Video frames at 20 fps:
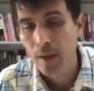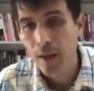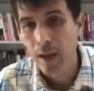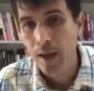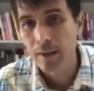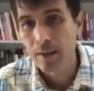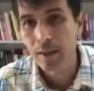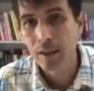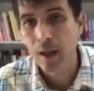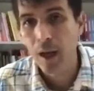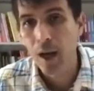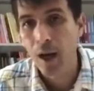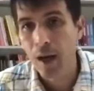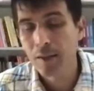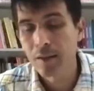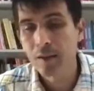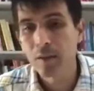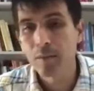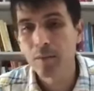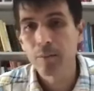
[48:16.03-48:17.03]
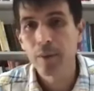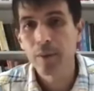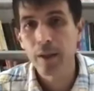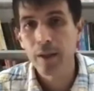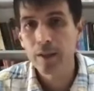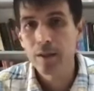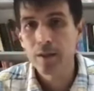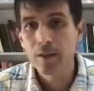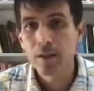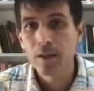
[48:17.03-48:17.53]
as he
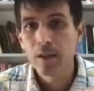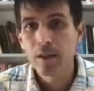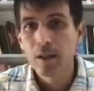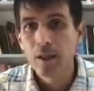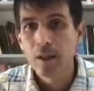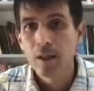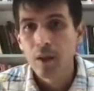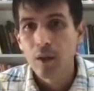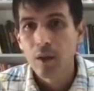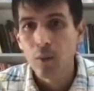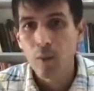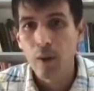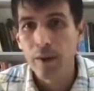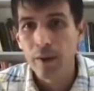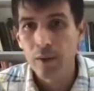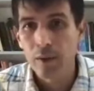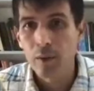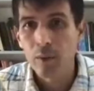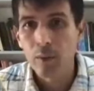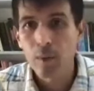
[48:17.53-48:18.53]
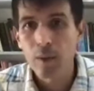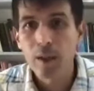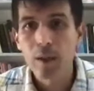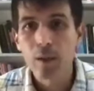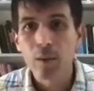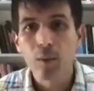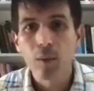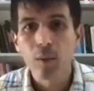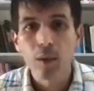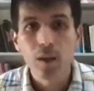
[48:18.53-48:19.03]
contemplates whether he
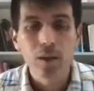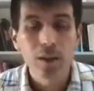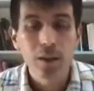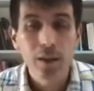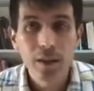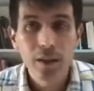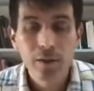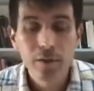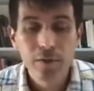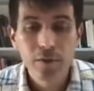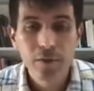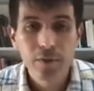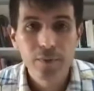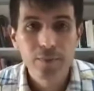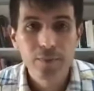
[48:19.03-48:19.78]
will live